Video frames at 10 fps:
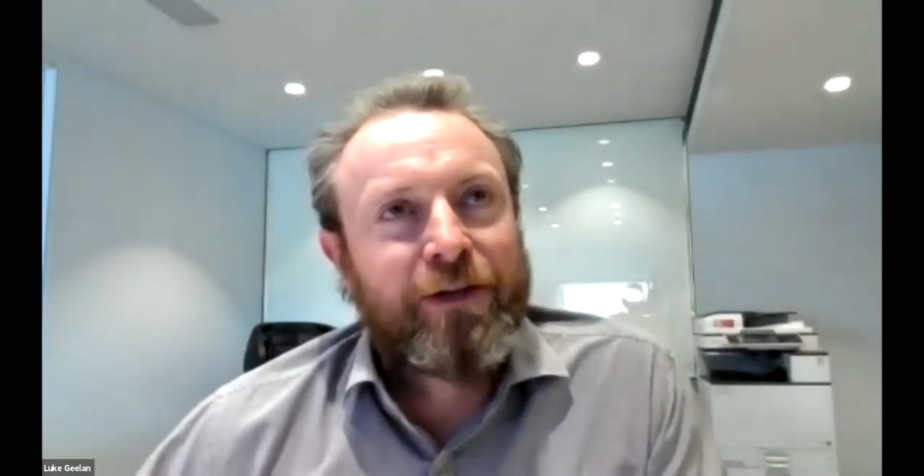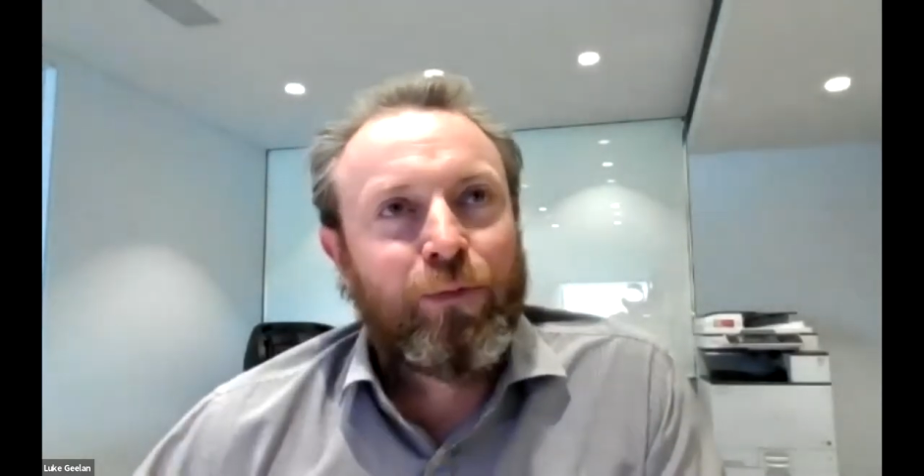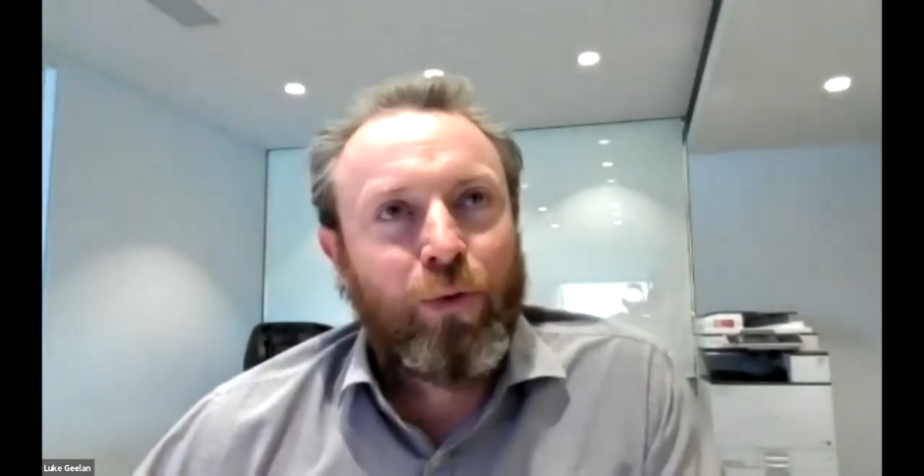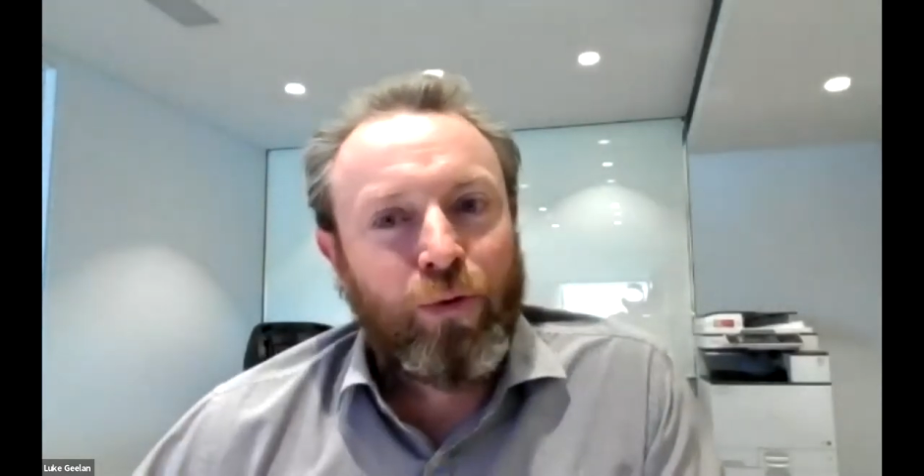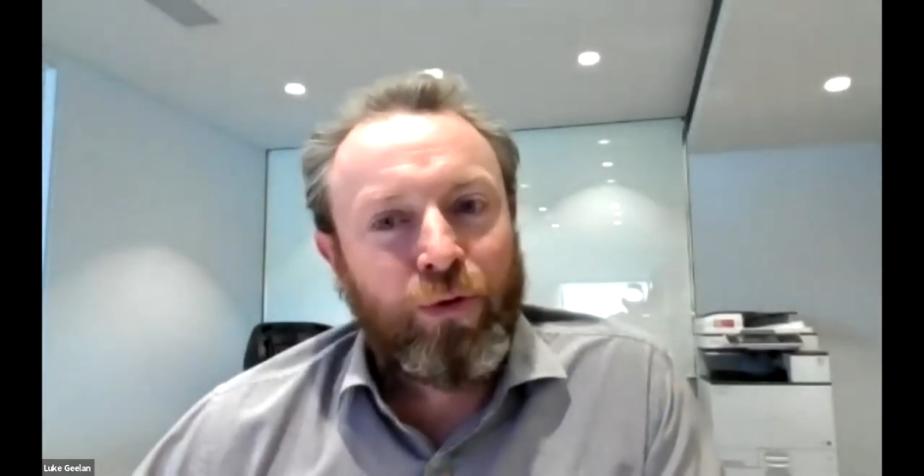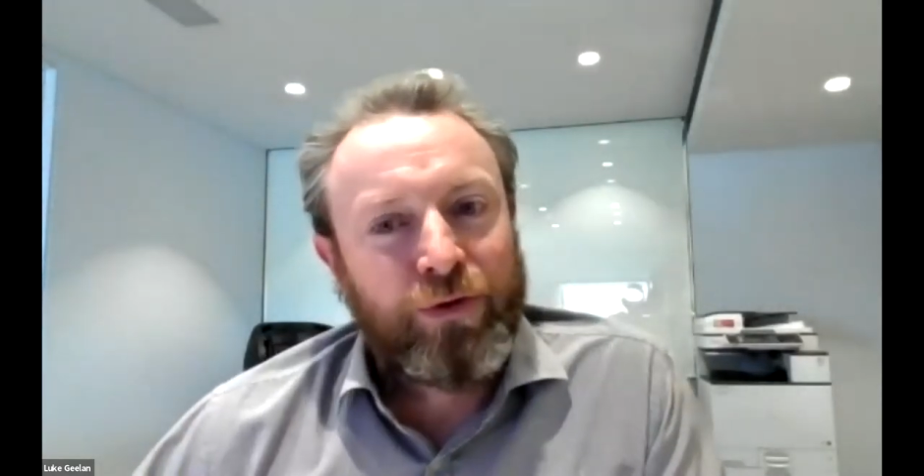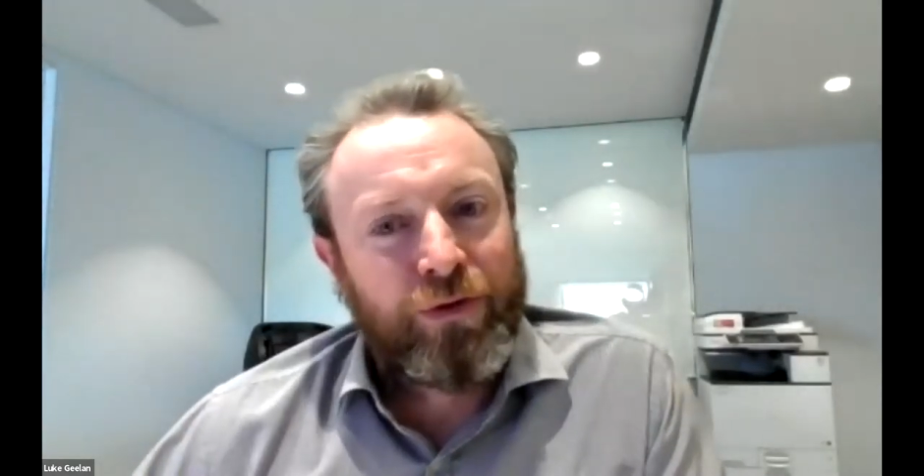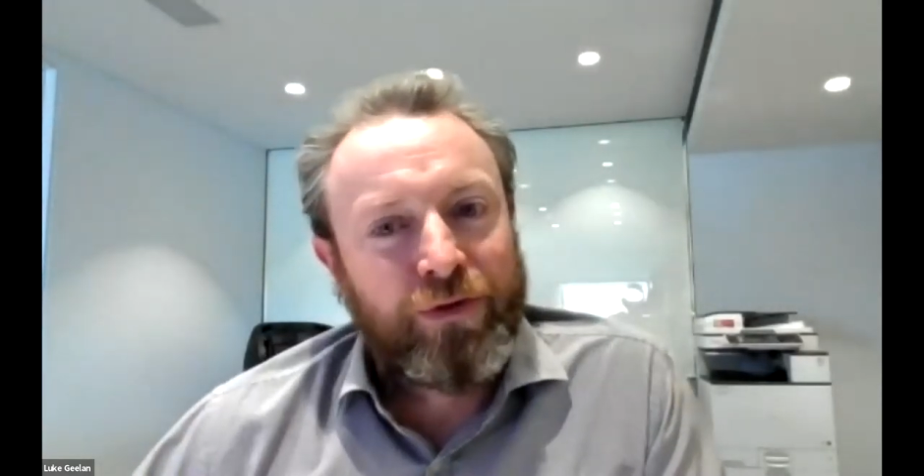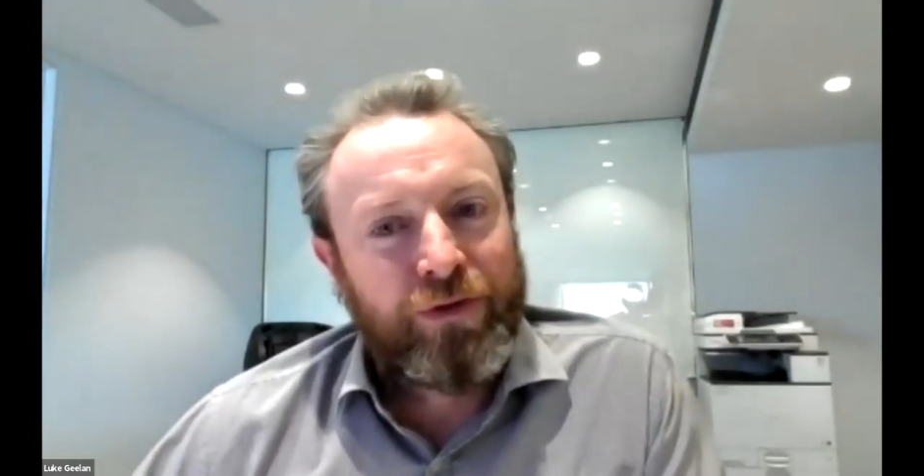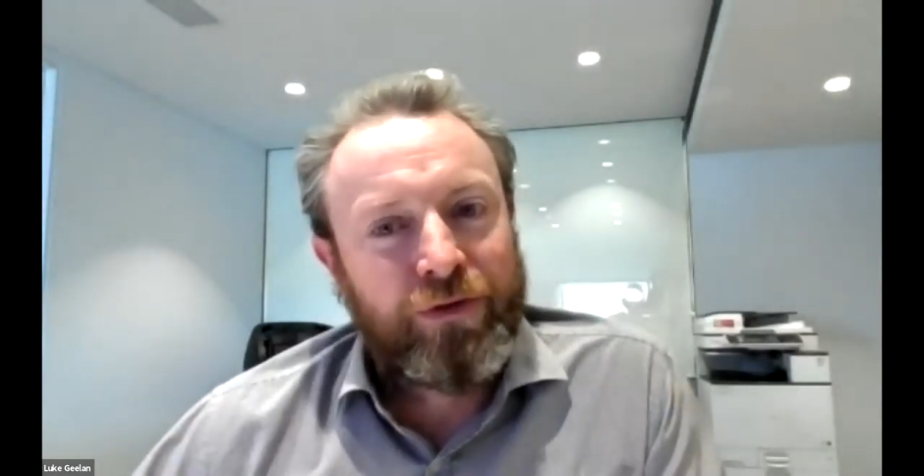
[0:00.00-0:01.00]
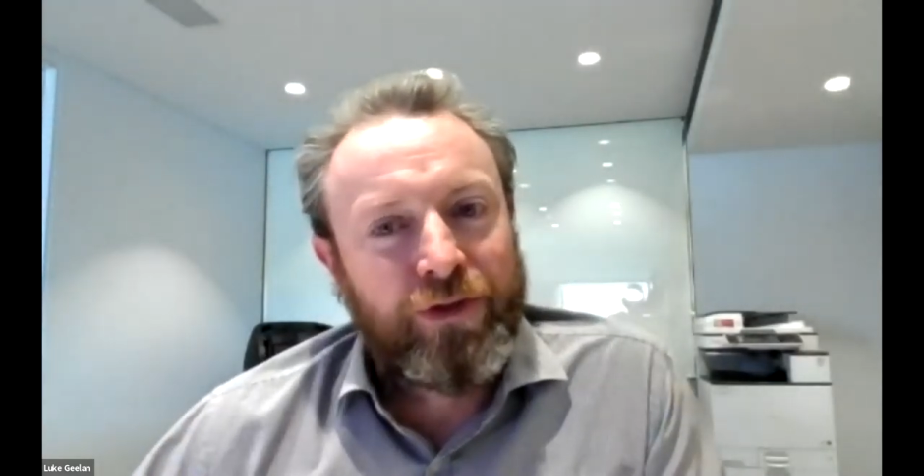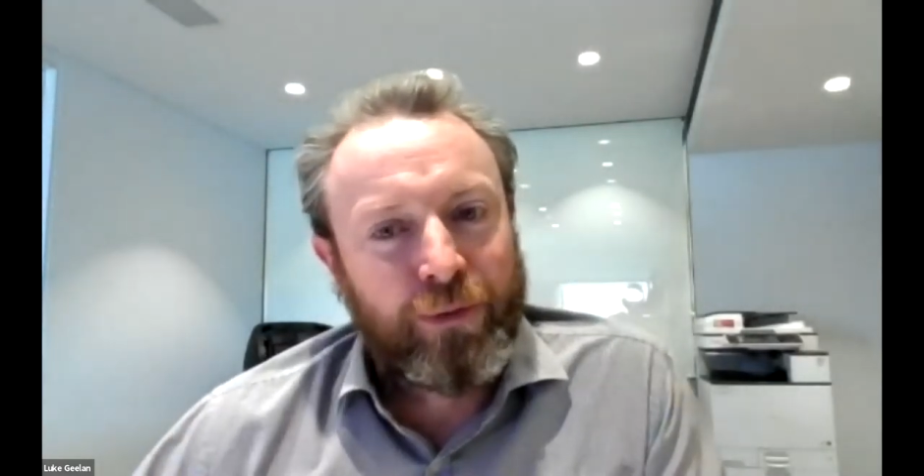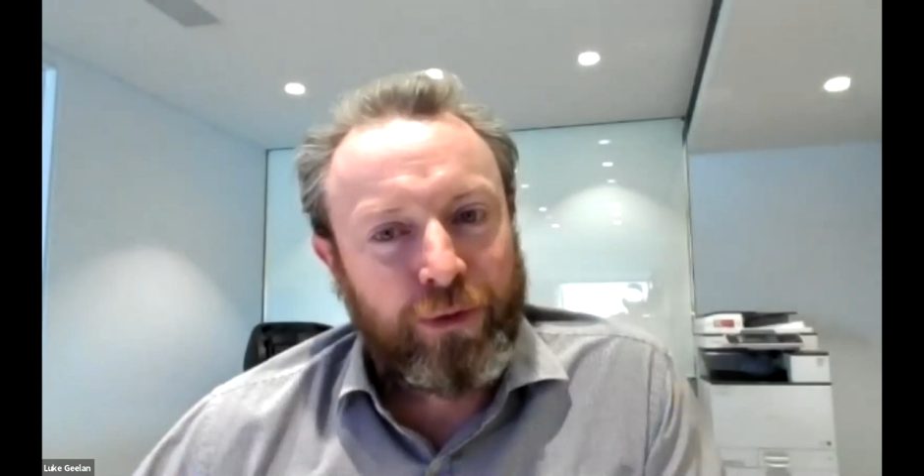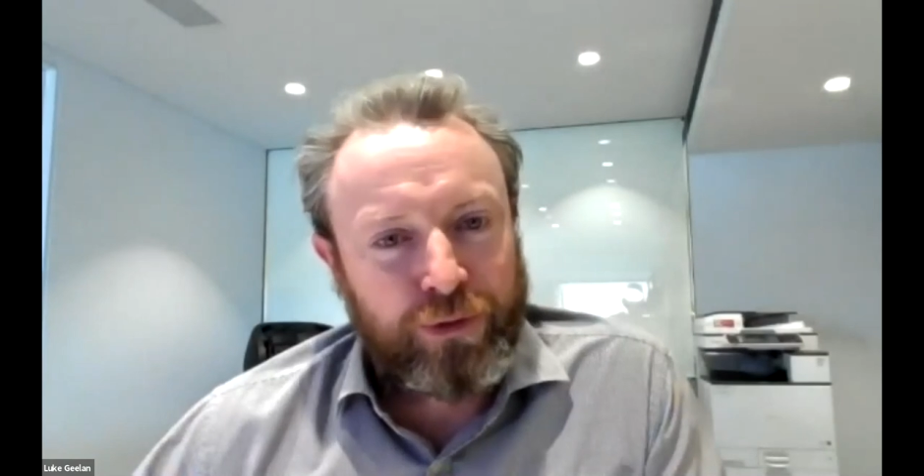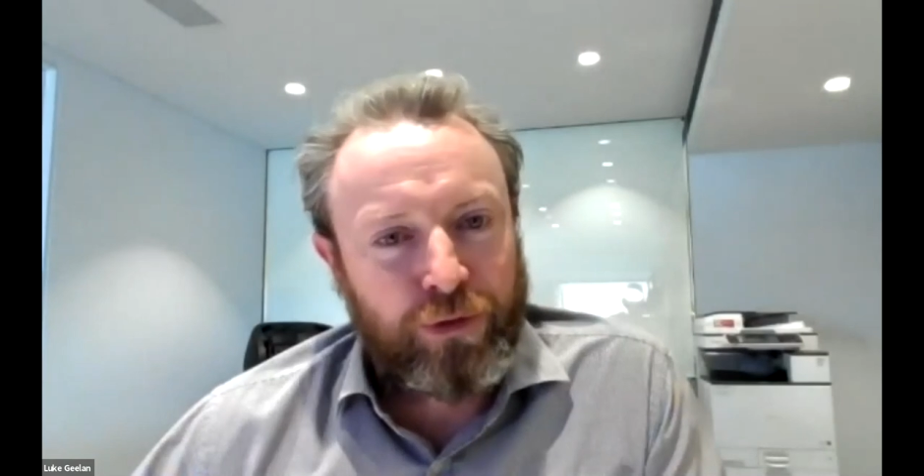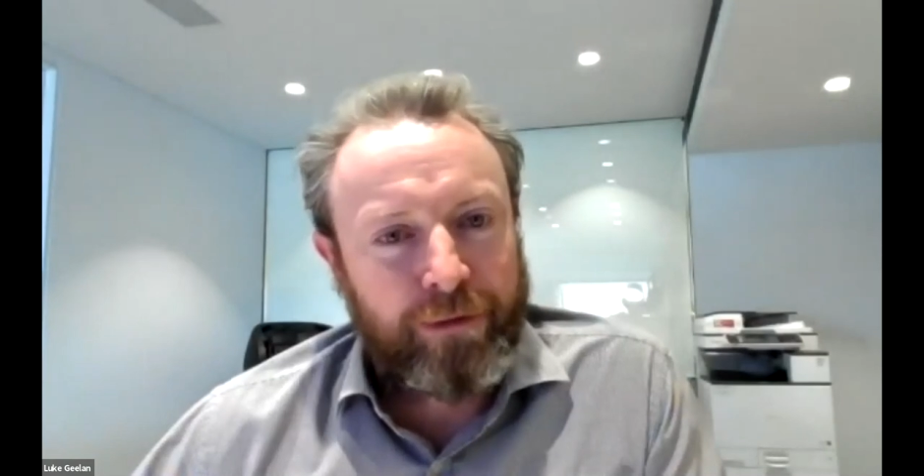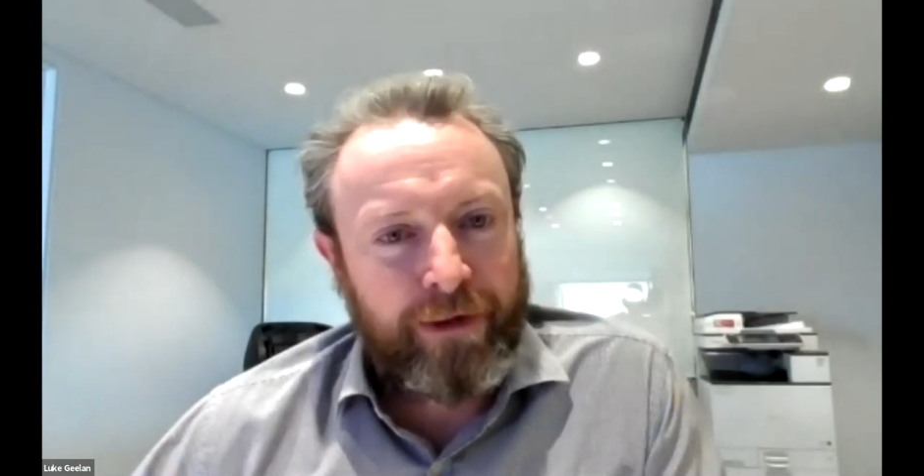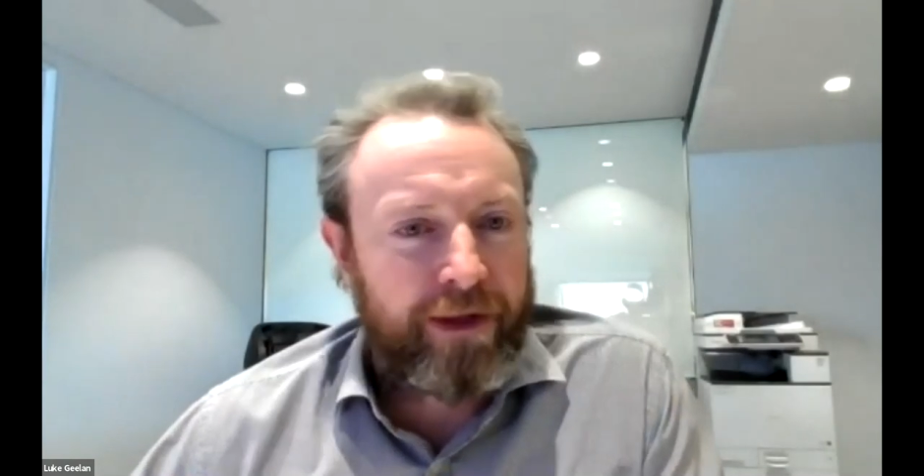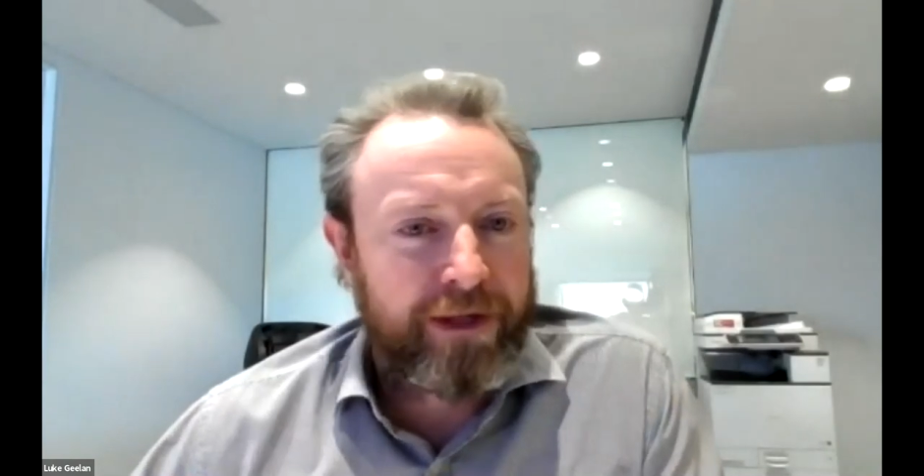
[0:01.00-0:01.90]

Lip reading: award that I want to talk about, though.